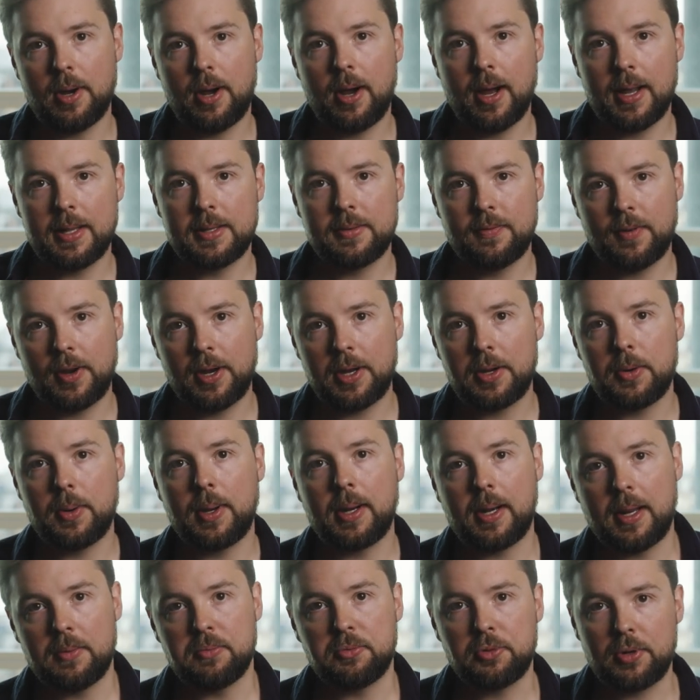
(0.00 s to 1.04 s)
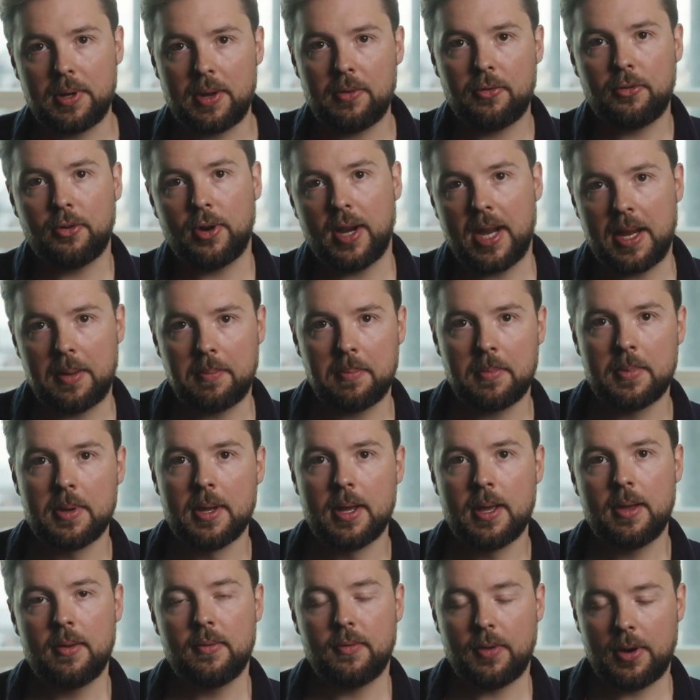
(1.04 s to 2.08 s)
heights very quickly and reframe
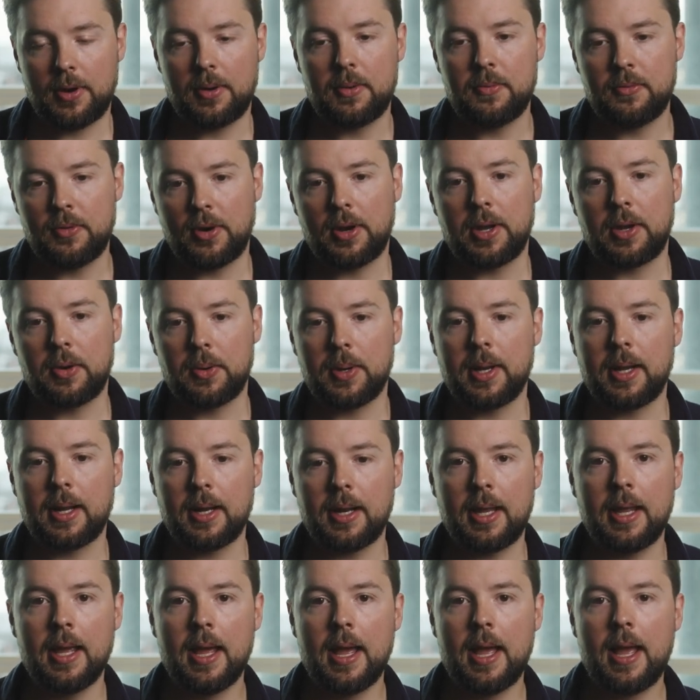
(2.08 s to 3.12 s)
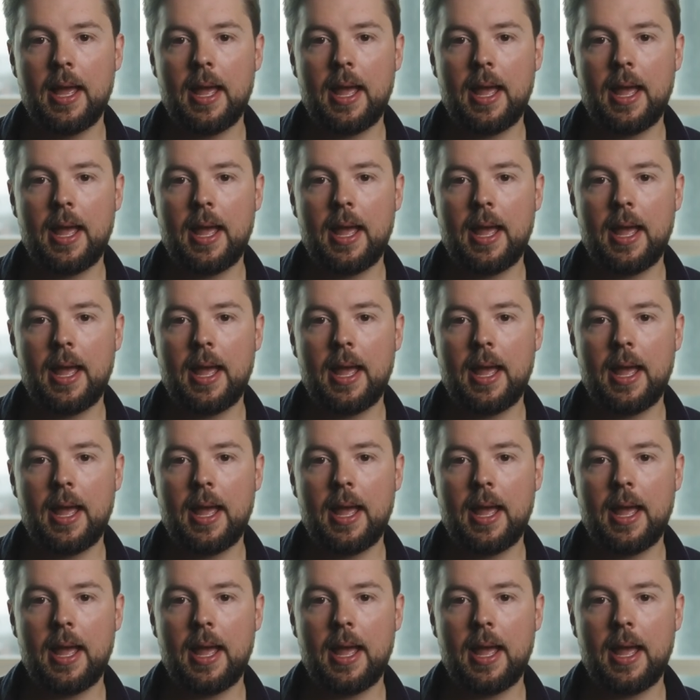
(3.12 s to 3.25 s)
very, very quickly.